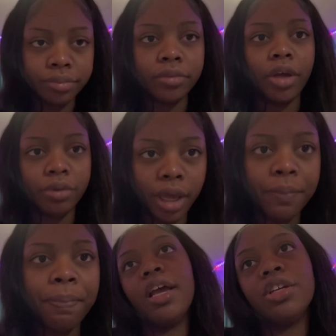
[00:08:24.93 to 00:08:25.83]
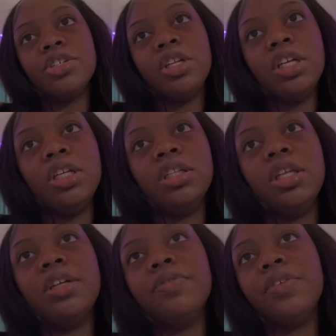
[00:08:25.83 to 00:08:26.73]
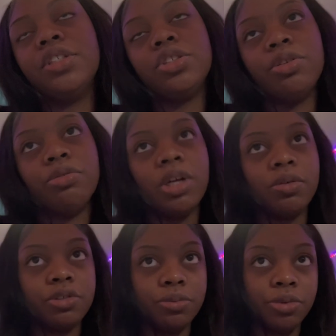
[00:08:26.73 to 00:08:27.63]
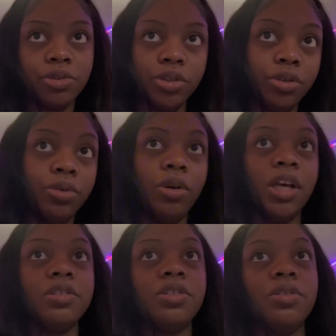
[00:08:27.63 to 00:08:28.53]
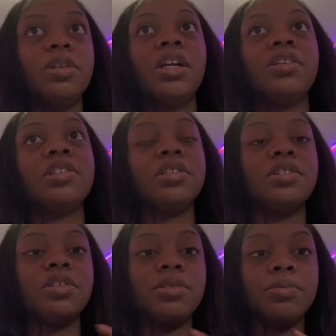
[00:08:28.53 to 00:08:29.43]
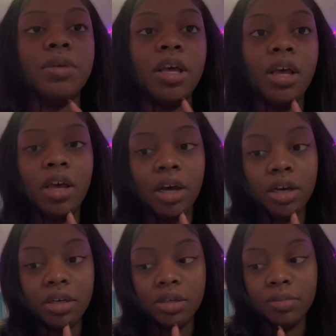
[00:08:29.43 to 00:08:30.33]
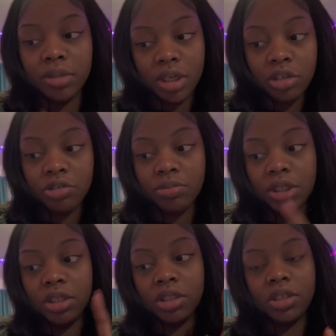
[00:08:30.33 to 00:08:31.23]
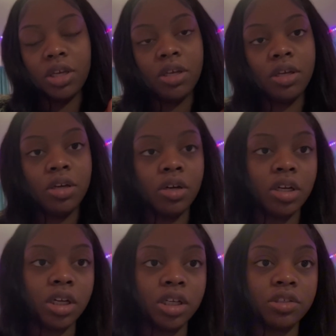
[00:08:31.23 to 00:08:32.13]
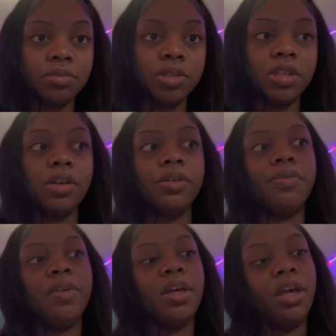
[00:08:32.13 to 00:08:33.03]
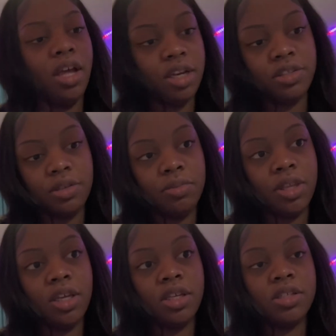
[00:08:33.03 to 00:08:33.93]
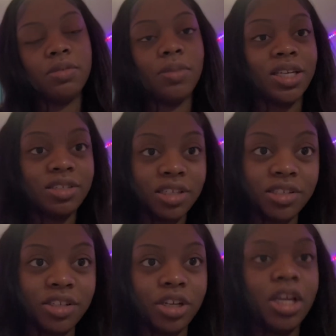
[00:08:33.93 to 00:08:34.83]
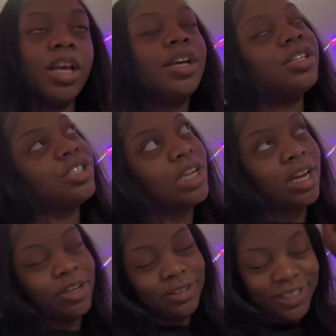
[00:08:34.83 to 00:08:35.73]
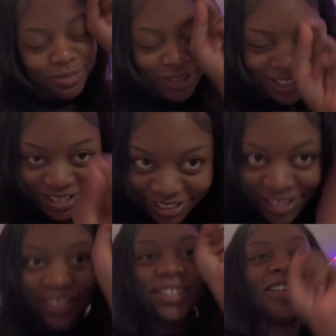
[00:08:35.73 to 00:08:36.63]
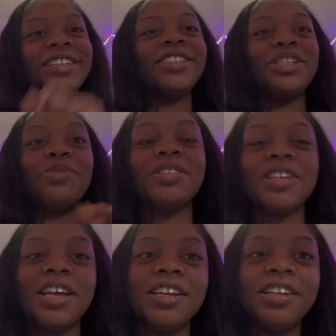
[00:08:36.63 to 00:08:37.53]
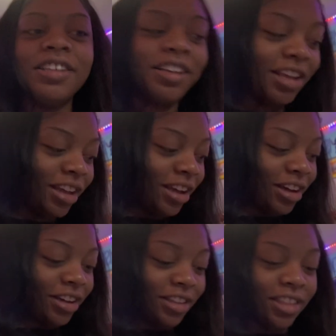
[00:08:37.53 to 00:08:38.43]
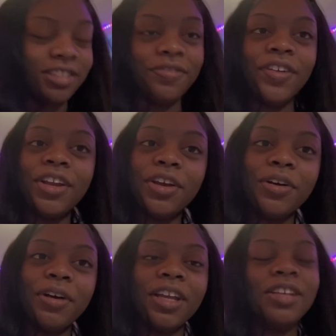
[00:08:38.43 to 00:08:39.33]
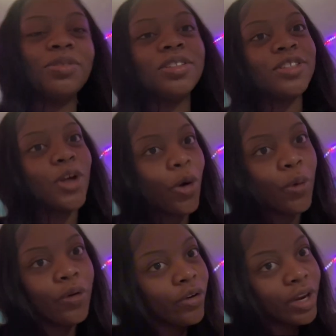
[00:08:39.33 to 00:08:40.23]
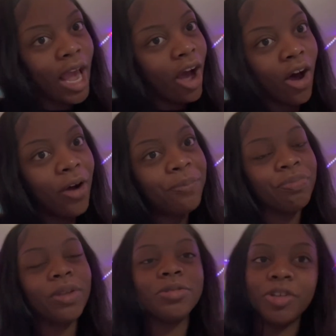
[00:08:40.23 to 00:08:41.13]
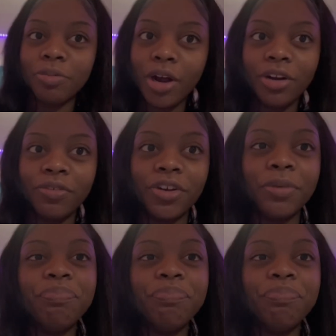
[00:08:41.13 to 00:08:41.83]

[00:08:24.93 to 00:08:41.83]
Okay, I actually didn't finish doing what I was supposed to do. I still gotta send some announcements, organize some stuff, edit some things. My sister, shout out to my sister, she was editing this video and it was so good, y'all. I'm so proud of her.